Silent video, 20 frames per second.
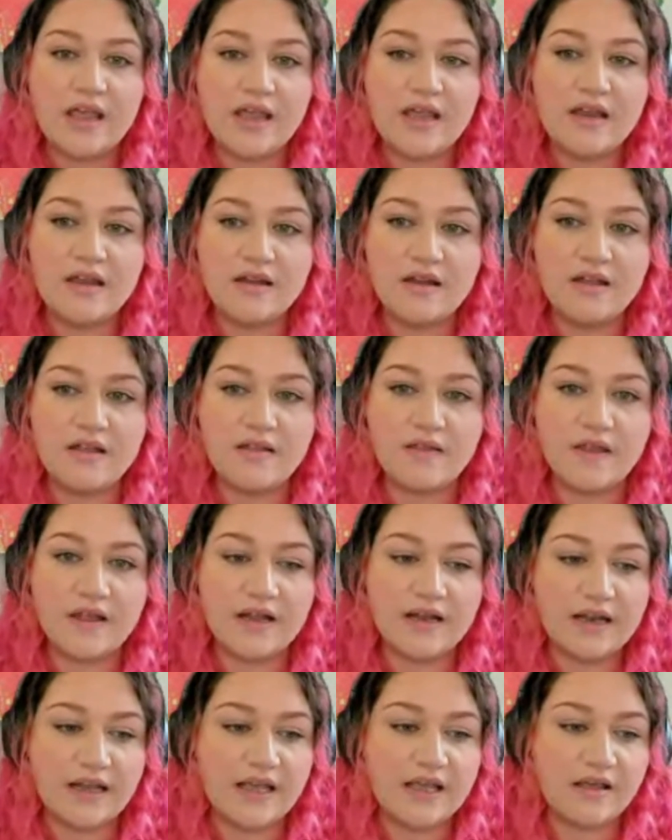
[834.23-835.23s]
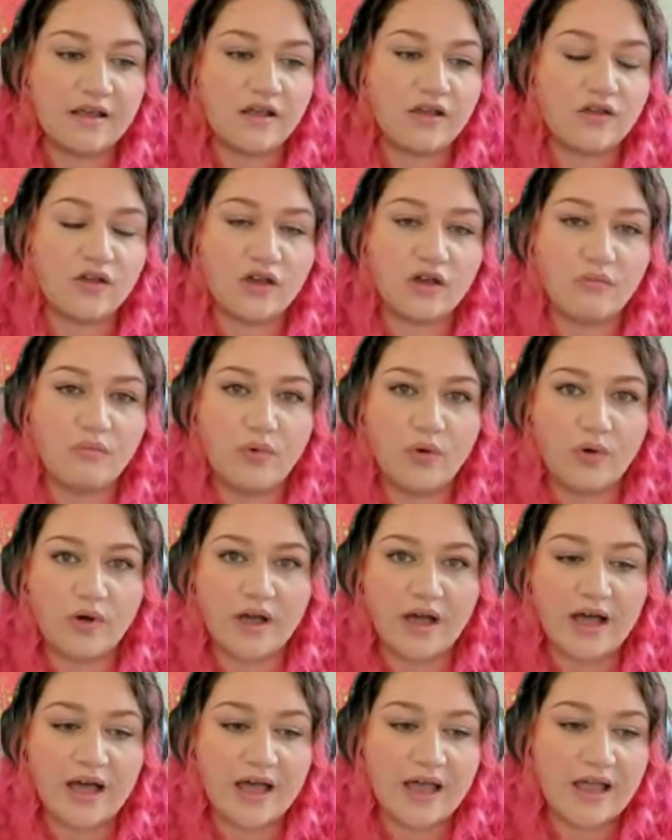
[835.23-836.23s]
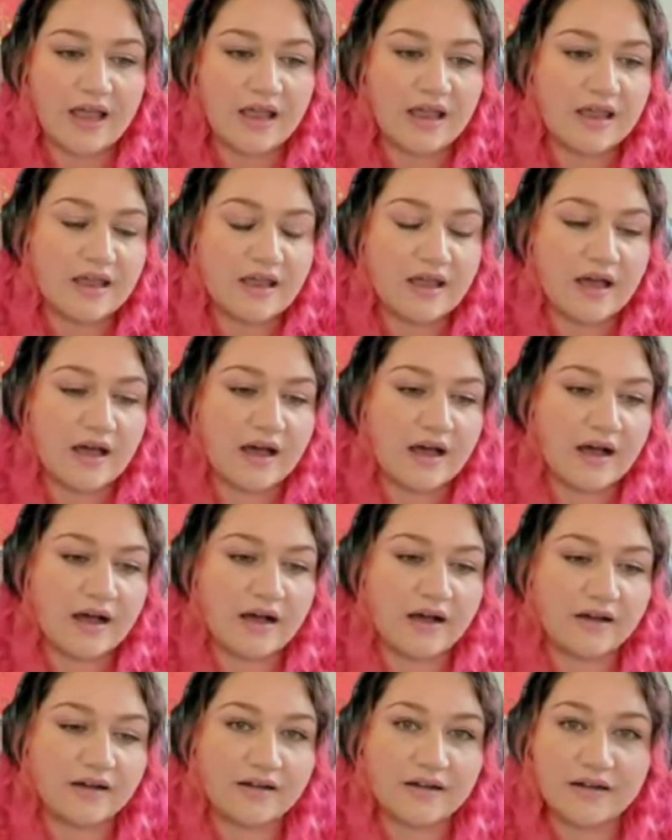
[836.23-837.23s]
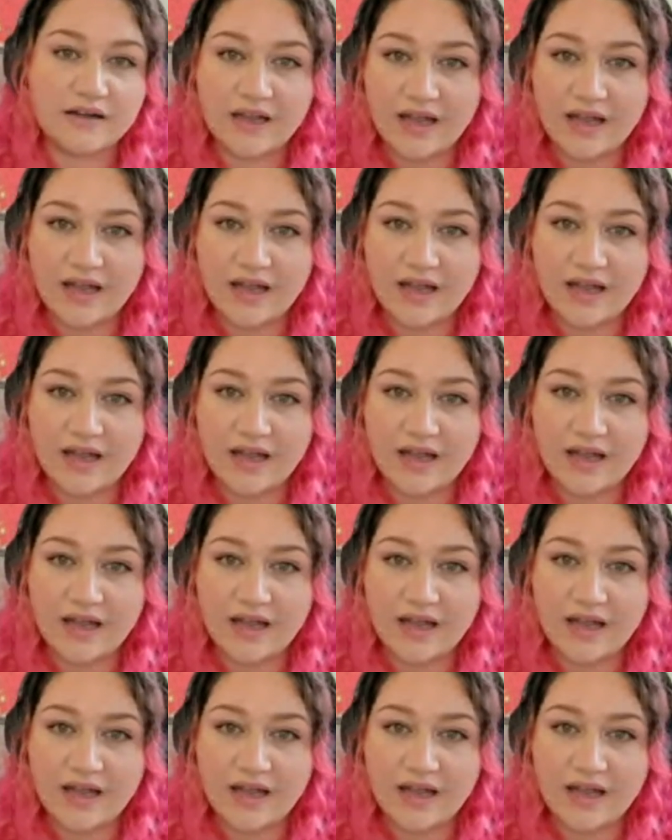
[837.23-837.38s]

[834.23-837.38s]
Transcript: in the link, you can book a uh,